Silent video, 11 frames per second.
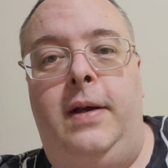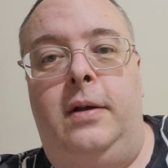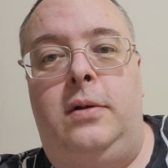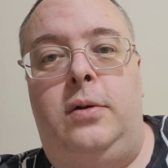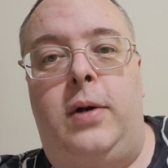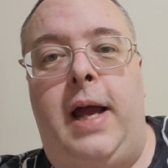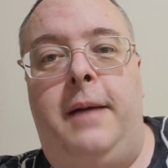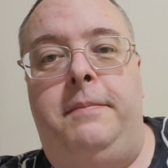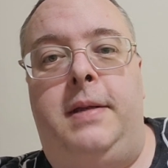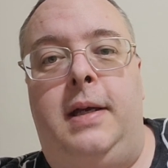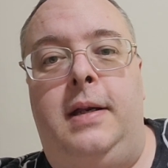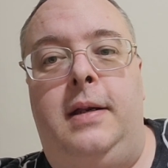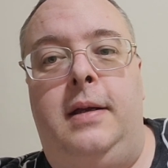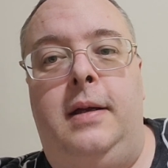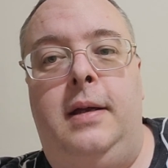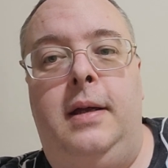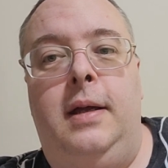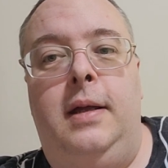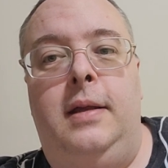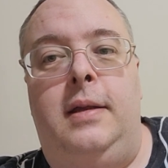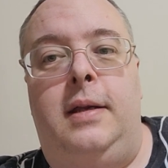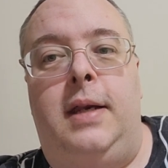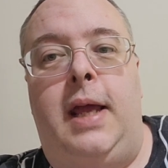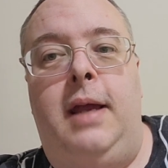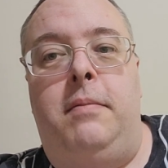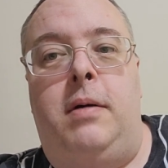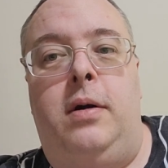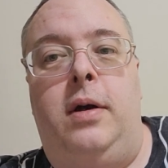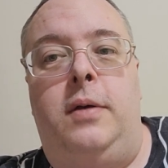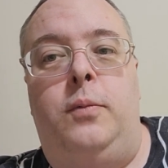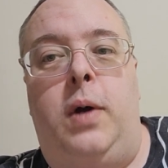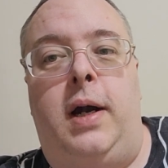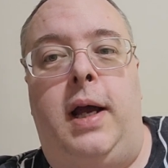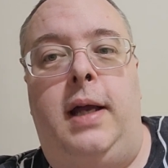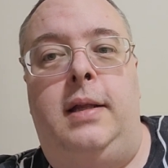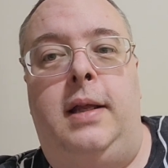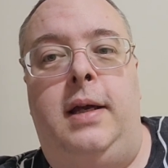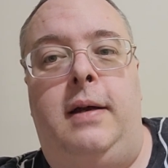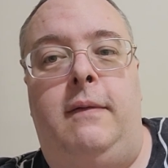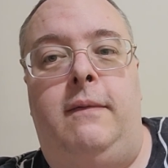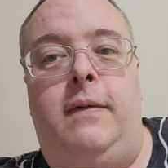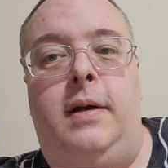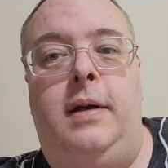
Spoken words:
trapped in the neighborhood where I live.